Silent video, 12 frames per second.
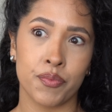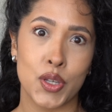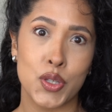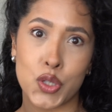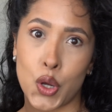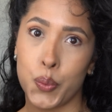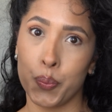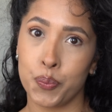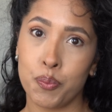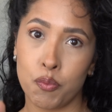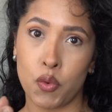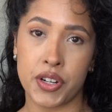So
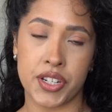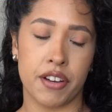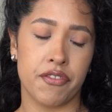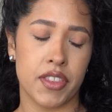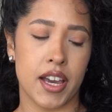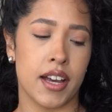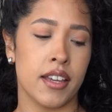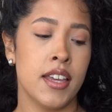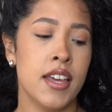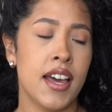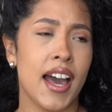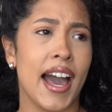watch out for that.
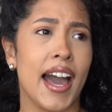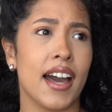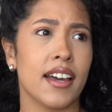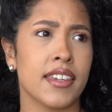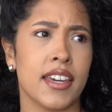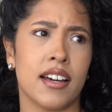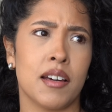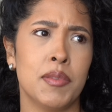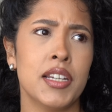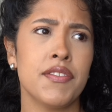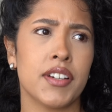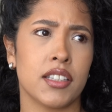Yeah, I
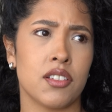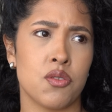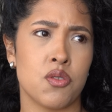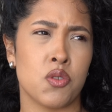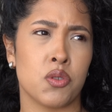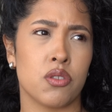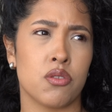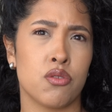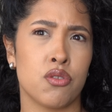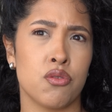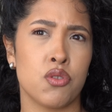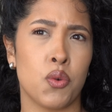believe I got the
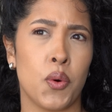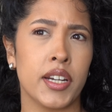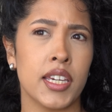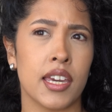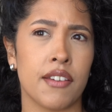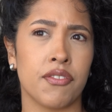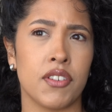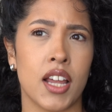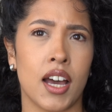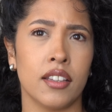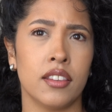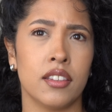220, if
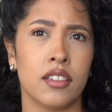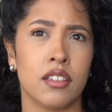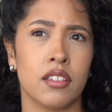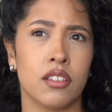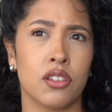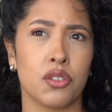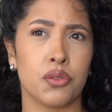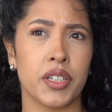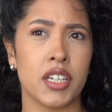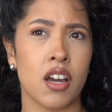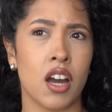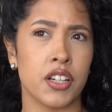not
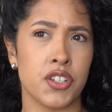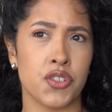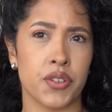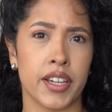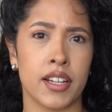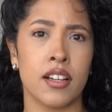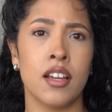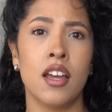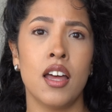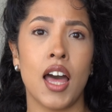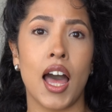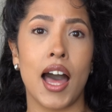300.
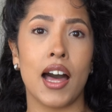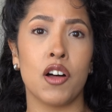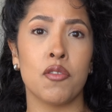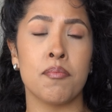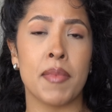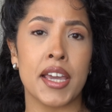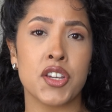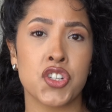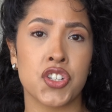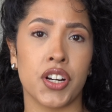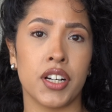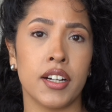I'll make
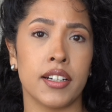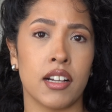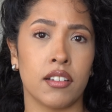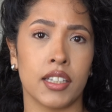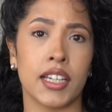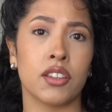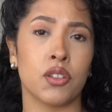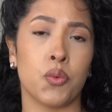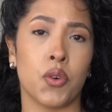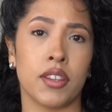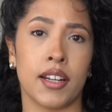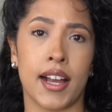sure and I'll link the
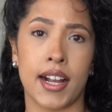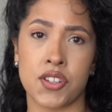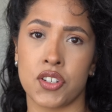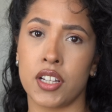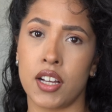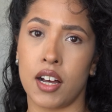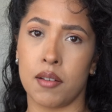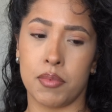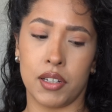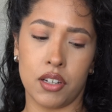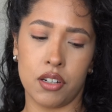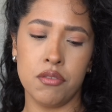one that I actually got
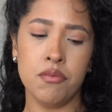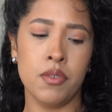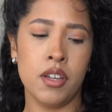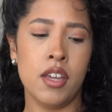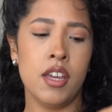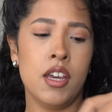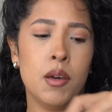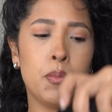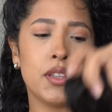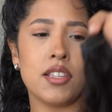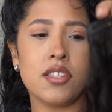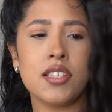below.
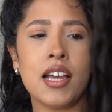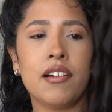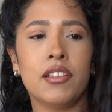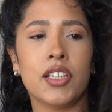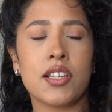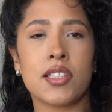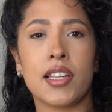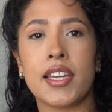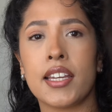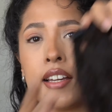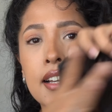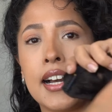But this is how it looks
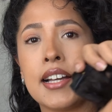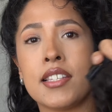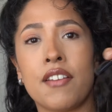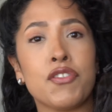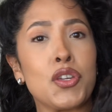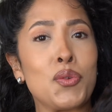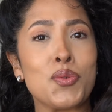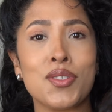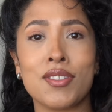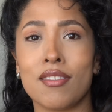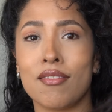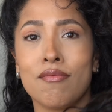like, guys. I've
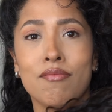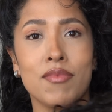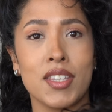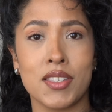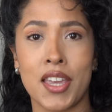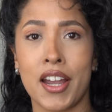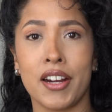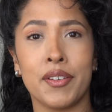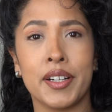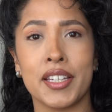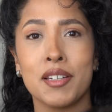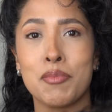used this hair
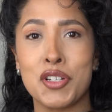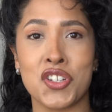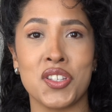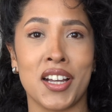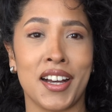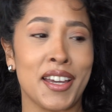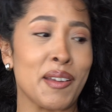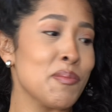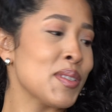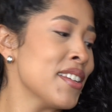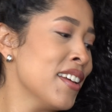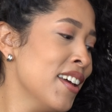already a bunch of
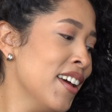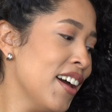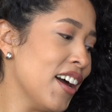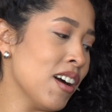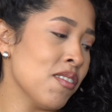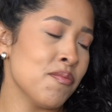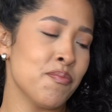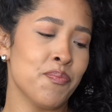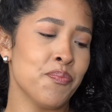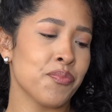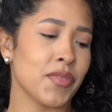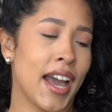times.
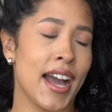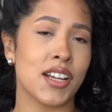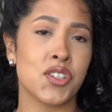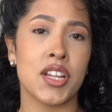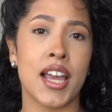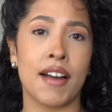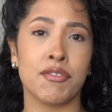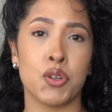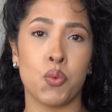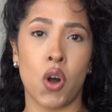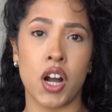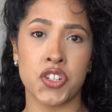I actually have to
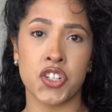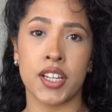wash